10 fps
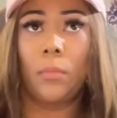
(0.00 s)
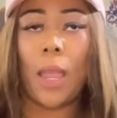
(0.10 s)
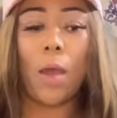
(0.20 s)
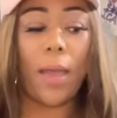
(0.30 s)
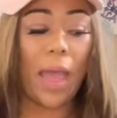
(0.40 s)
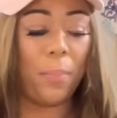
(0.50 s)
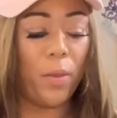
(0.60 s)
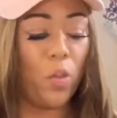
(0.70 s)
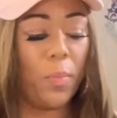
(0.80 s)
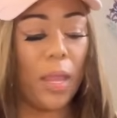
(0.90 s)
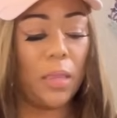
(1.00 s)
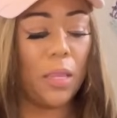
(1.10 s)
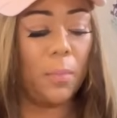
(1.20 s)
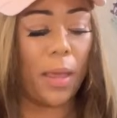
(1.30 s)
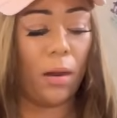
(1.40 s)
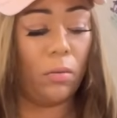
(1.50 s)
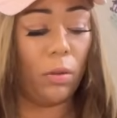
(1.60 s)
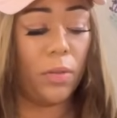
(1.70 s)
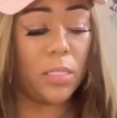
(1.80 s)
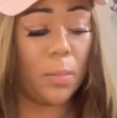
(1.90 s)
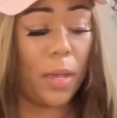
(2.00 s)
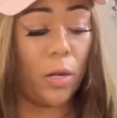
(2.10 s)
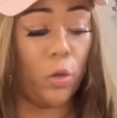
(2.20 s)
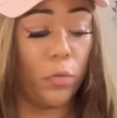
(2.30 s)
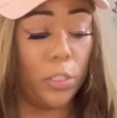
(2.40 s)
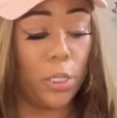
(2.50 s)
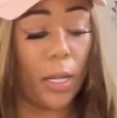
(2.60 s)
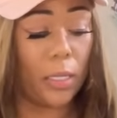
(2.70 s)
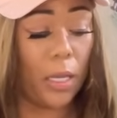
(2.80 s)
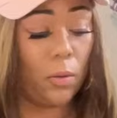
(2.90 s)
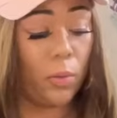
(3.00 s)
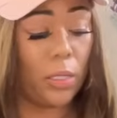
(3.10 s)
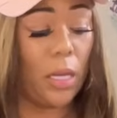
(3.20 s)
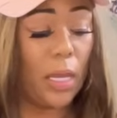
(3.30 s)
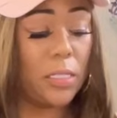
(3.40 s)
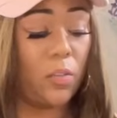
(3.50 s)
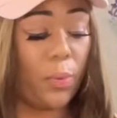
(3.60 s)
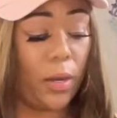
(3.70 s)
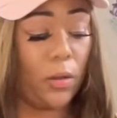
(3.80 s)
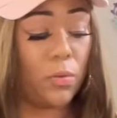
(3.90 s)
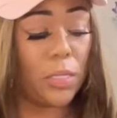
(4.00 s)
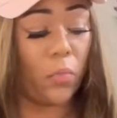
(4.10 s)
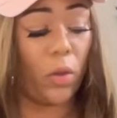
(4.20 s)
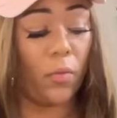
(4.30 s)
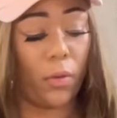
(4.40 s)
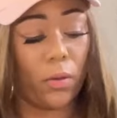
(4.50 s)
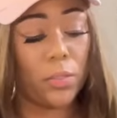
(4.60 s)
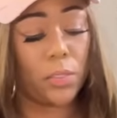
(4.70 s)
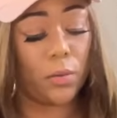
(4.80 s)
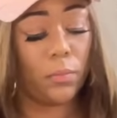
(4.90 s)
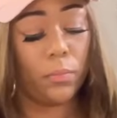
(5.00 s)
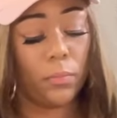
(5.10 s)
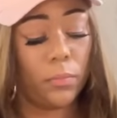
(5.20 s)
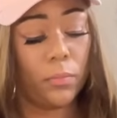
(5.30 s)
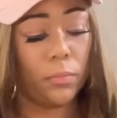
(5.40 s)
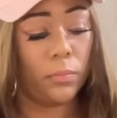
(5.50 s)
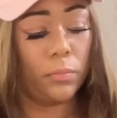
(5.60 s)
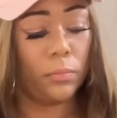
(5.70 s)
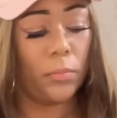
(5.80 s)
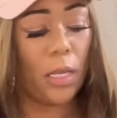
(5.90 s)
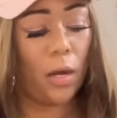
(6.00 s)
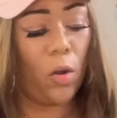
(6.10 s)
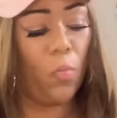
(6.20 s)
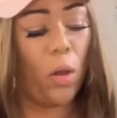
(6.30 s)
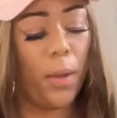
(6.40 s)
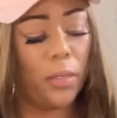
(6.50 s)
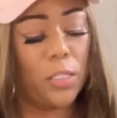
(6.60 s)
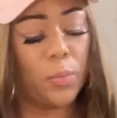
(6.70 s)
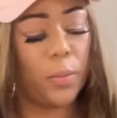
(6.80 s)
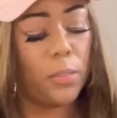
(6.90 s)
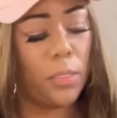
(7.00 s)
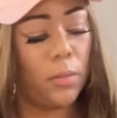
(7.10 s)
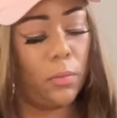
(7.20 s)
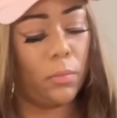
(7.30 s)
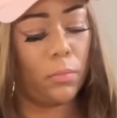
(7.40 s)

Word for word: how happy you made them. I don't know if this is somebody you rejected with the Ace of Pentacles in reverse. Can I know more about this person?